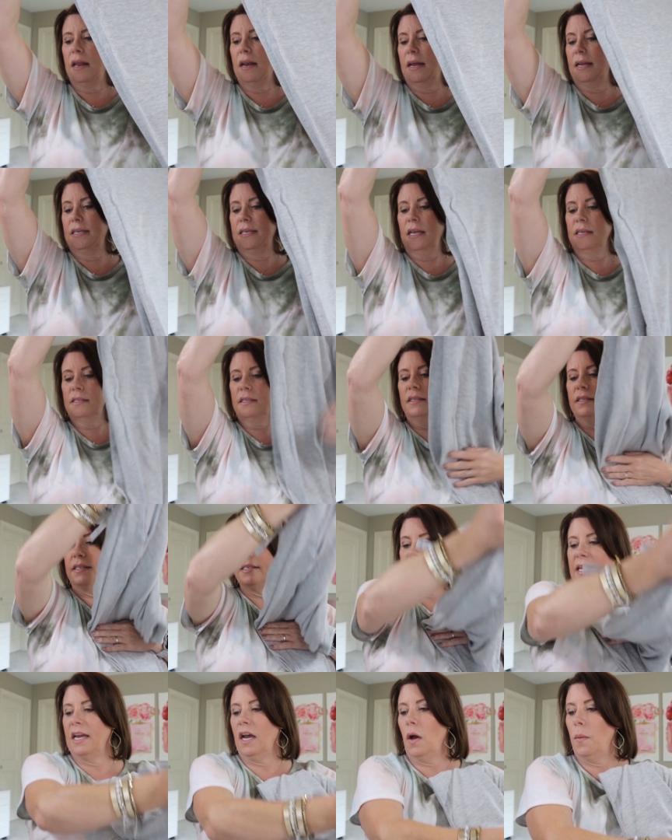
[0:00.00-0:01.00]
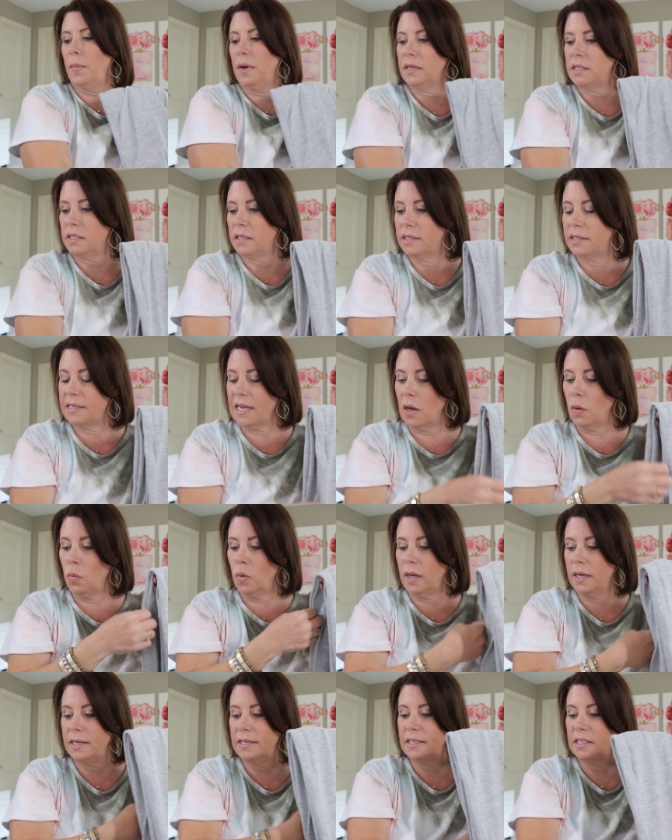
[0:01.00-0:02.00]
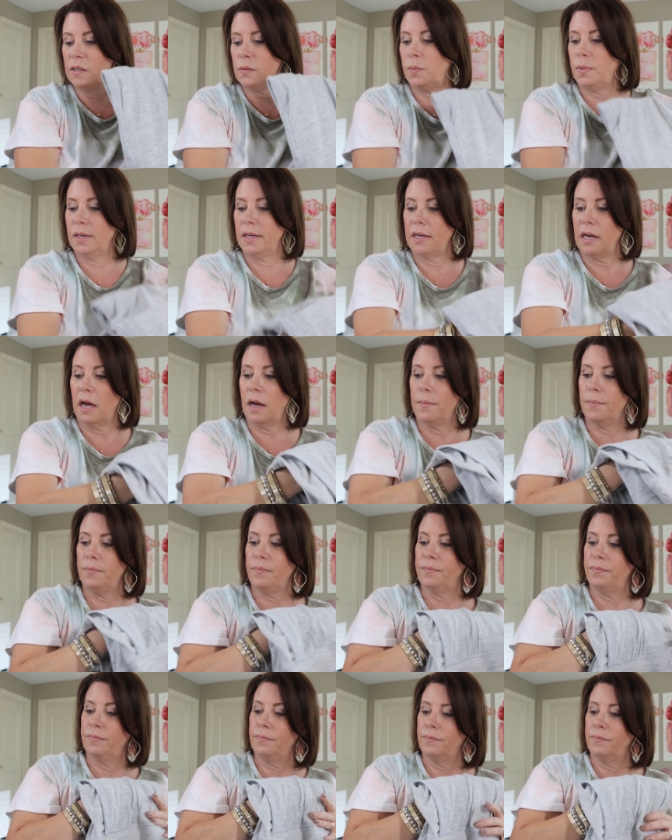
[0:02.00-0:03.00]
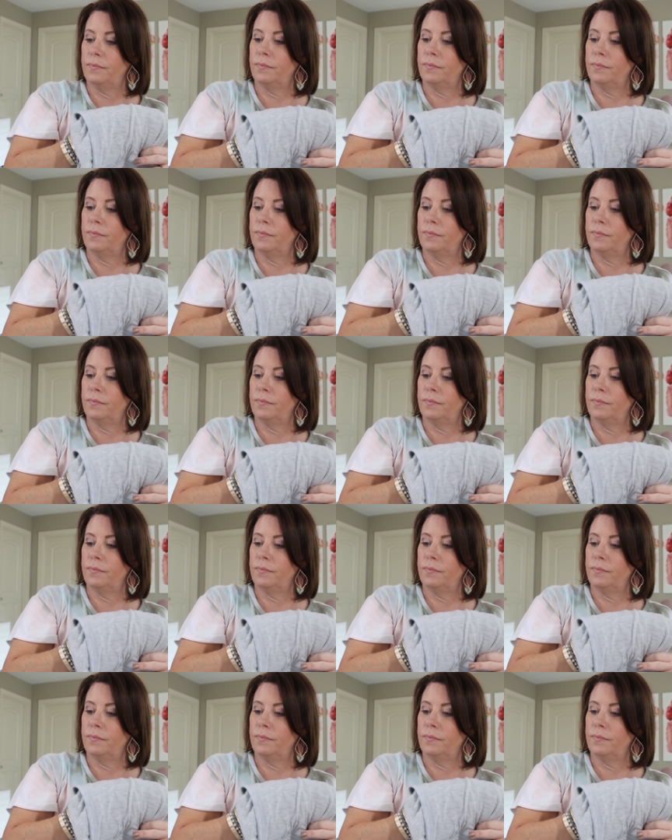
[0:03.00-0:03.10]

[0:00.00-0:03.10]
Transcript: and it doesn't say how much the set was, but um,